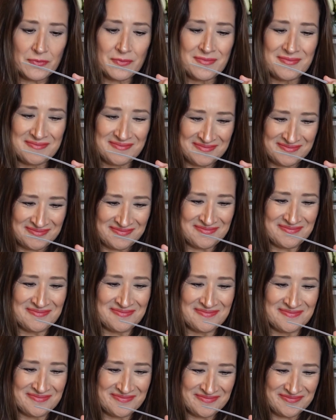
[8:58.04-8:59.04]
Hmm.
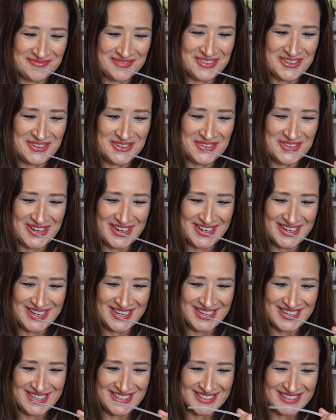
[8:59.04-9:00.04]

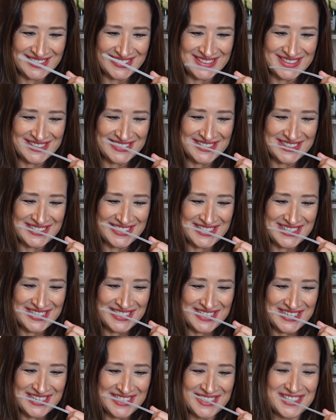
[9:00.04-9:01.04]
Okay.
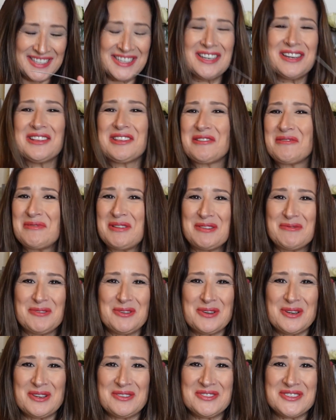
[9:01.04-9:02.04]
Other
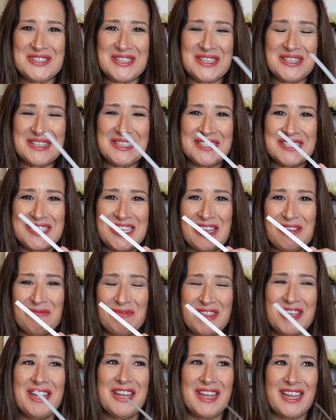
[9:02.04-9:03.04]
people have said the same
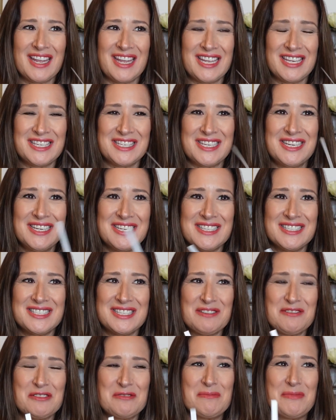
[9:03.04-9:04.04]
thing. It does.
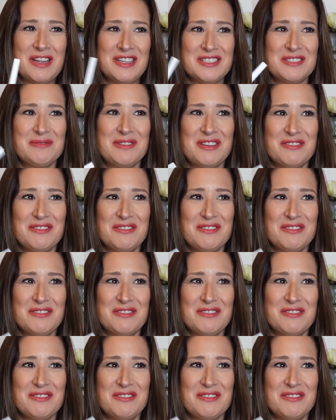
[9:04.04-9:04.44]
It reminds me